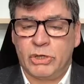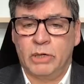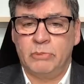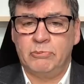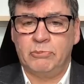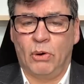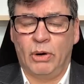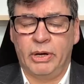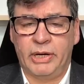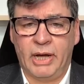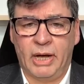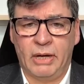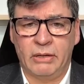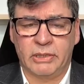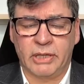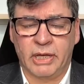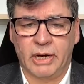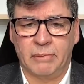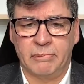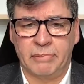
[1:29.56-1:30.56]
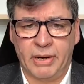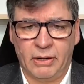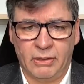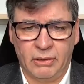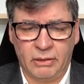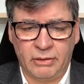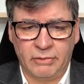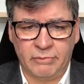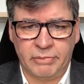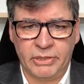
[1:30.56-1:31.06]
should point out that a
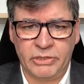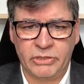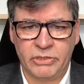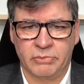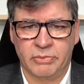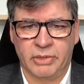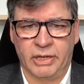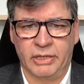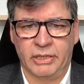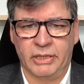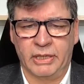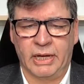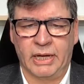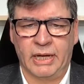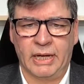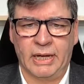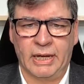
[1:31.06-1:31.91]
barrel of bitumen,